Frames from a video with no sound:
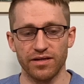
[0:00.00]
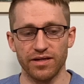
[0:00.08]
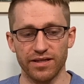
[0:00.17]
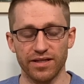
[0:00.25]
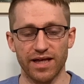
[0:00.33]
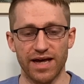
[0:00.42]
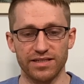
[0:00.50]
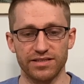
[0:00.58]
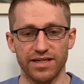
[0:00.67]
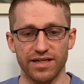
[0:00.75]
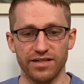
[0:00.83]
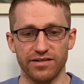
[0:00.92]
the last
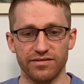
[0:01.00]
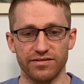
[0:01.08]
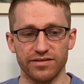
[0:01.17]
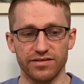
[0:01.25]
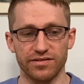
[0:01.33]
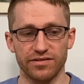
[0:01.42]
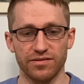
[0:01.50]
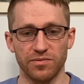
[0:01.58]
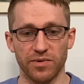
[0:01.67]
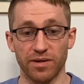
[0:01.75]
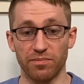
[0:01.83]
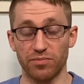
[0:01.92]
10 years
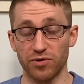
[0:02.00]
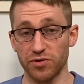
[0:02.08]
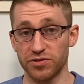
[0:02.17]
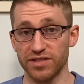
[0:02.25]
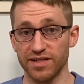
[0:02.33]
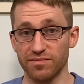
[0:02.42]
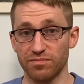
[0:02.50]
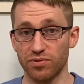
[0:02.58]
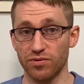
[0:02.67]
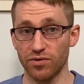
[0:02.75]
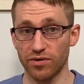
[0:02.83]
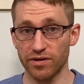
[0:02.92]
when approaching
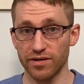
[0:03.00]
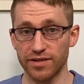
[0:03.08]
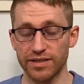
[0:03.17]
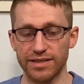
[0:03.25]
Puerh